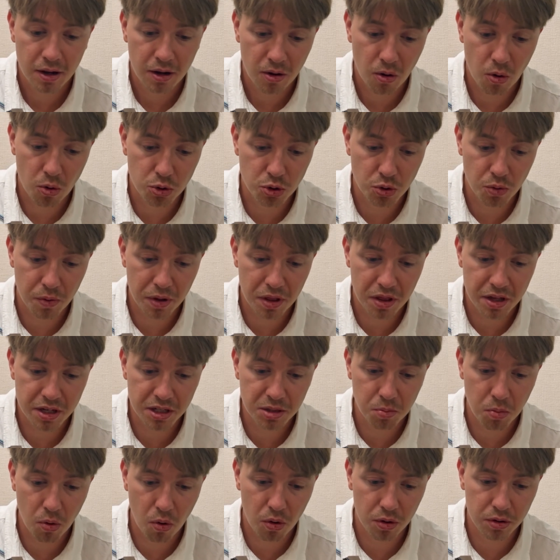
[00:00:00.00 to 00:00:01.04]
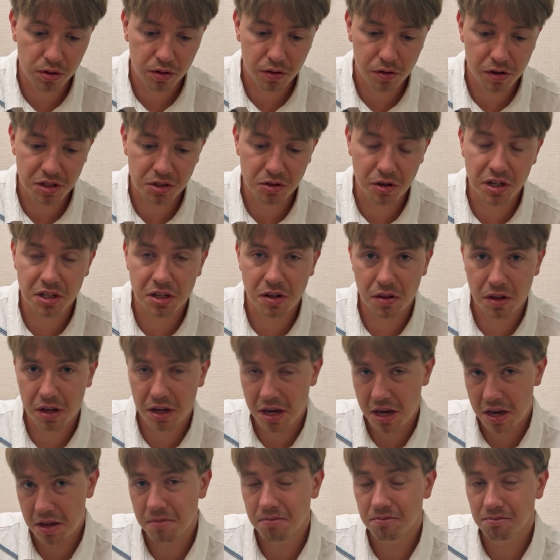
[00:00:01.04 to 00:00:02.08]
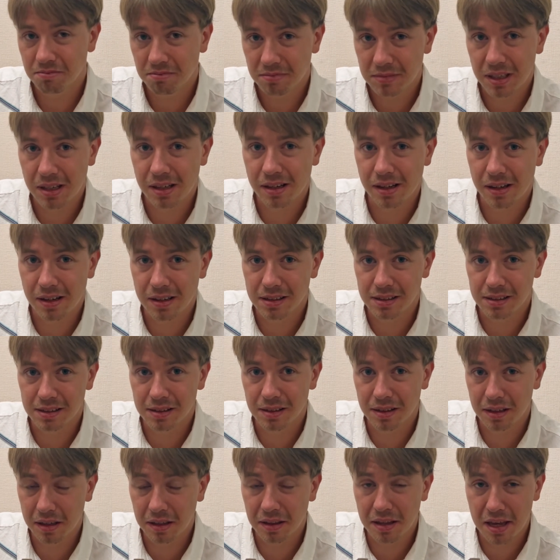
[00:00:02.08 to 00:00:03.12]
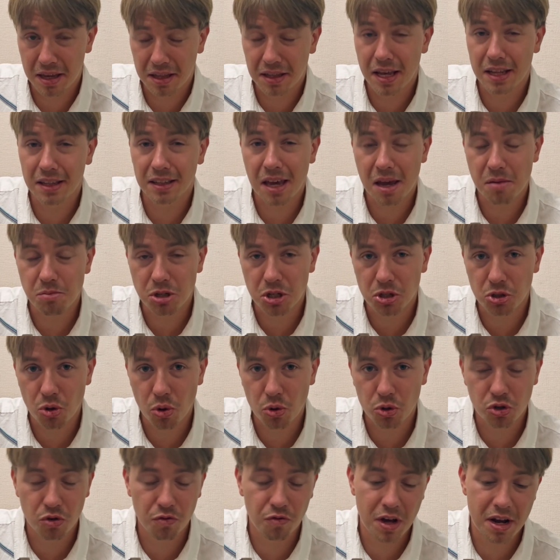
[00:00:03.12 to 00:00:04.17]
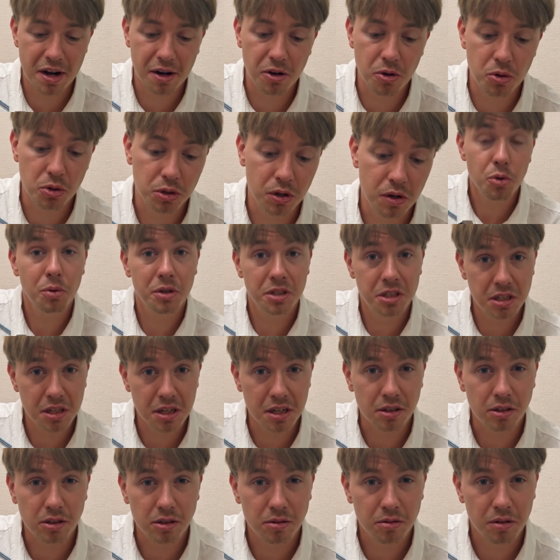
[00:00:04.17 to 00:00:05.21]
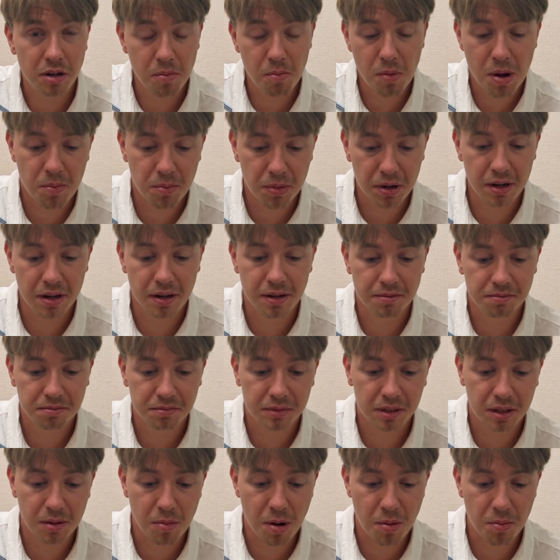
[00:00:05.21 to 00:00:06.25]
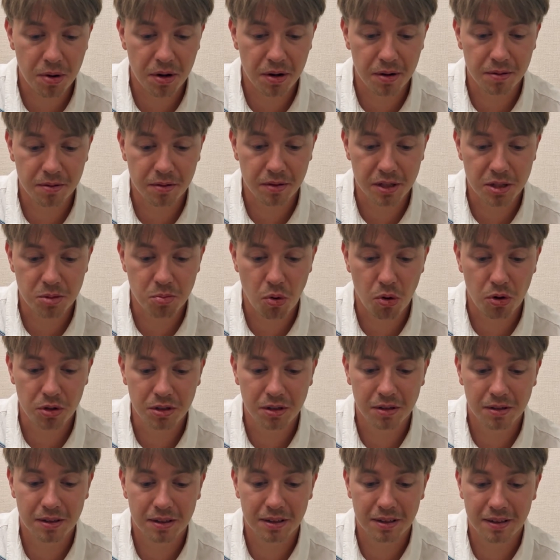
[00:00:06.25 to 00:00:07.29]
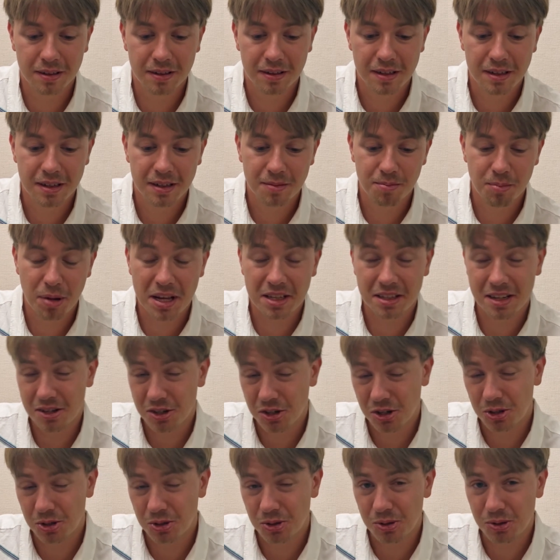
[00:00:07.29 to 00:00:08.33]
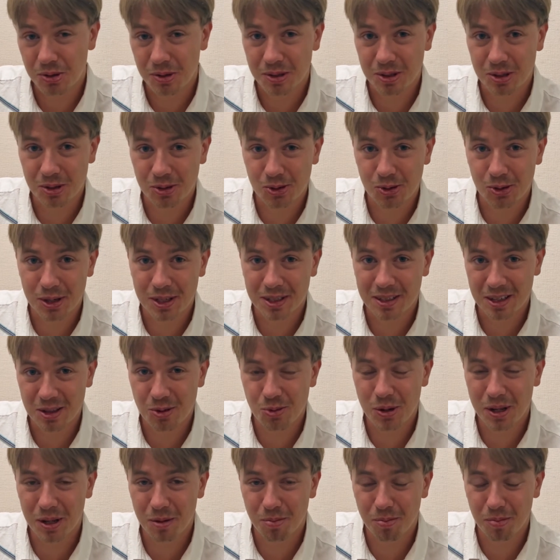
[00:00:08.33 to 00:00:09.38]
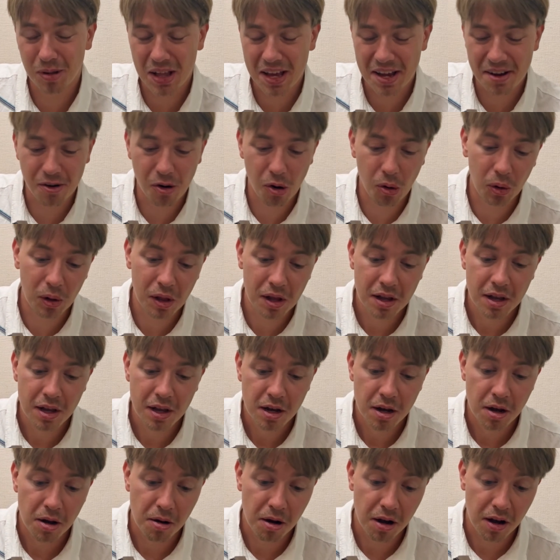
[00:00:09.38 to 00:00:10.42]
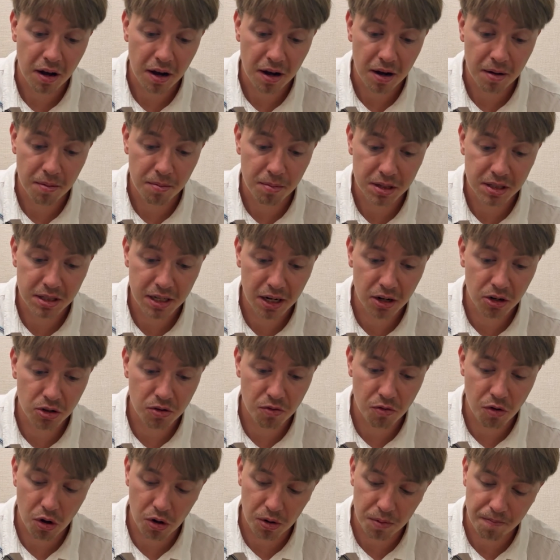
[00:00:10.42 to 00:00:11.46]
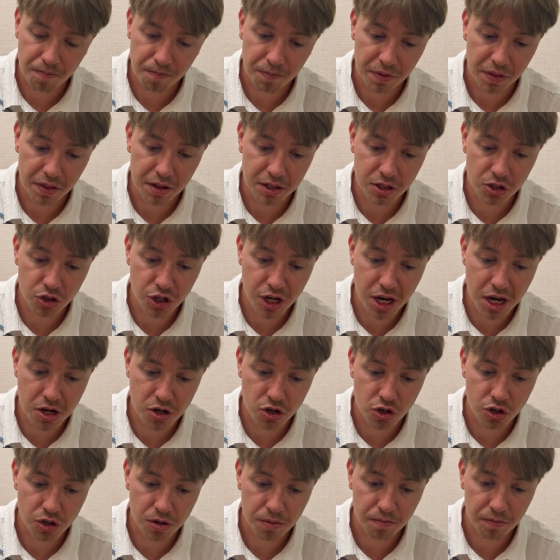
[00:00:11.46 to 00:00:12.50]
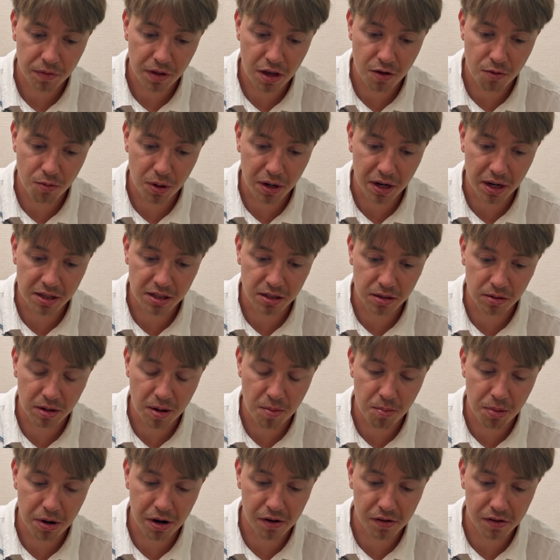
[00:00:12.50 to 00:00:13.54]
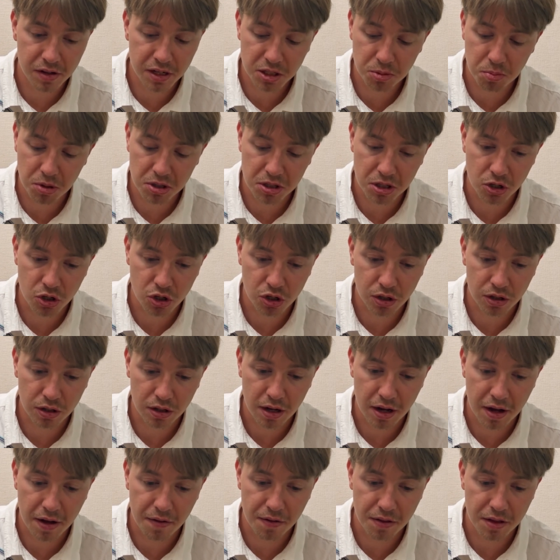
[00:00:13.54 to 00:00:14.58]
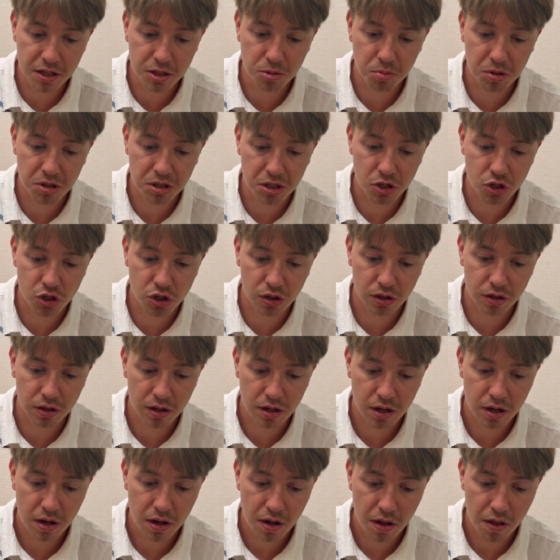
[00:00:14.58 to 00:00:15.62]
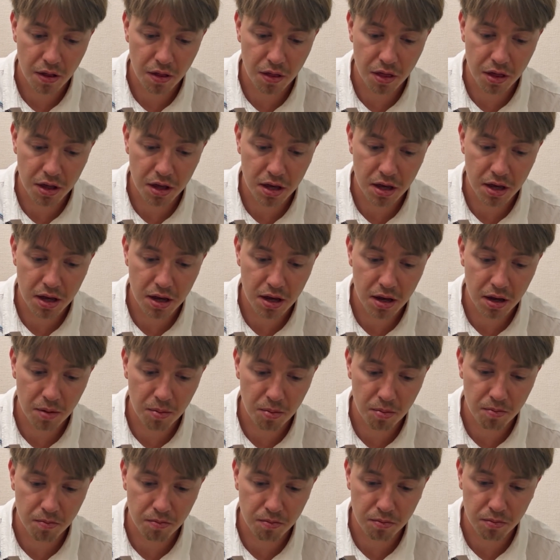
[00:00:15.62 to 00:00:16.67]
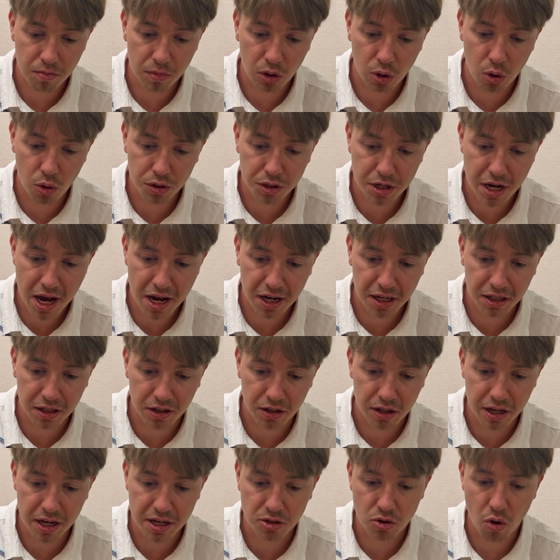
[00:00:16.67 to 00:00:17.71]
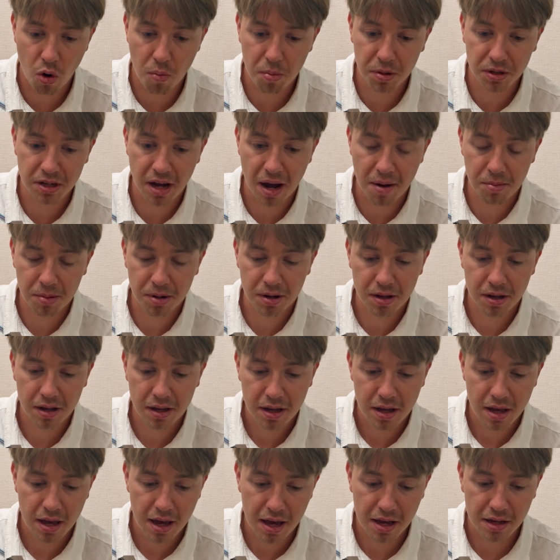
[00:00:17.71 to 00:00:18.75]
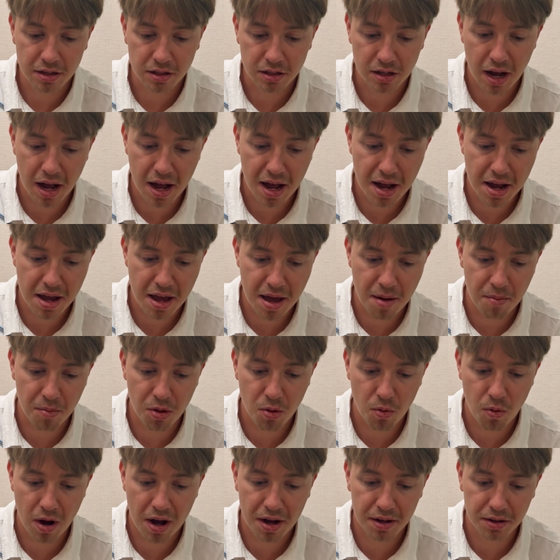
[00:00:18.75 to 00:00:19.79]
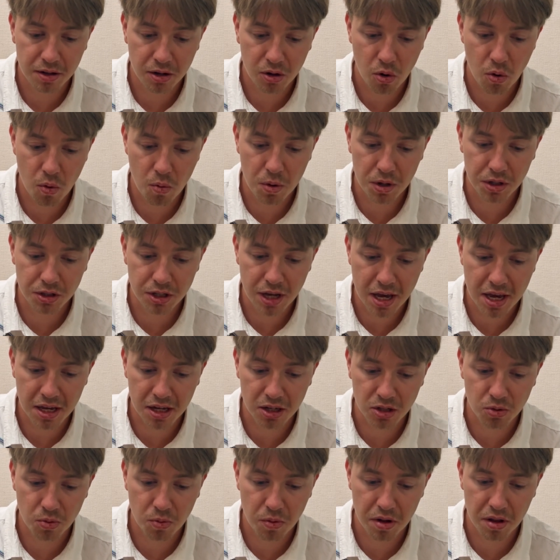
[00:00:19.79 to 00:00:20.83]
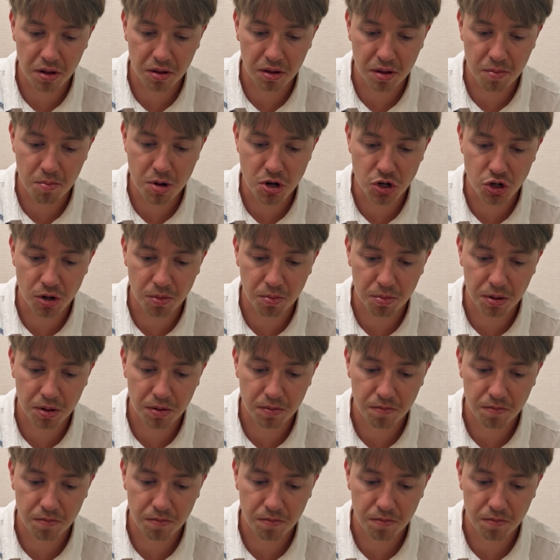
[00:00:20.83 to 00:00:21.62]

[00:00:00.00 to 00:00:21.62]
Also with this pawn restricting the king, in endgames it's also very good. You will see it. Remember this pawn. Pay attention to it. It will play a role. But second of all, this change, if we can compare this position and this position, the long diagonal has opened up, and I am the one who will take it with the bishop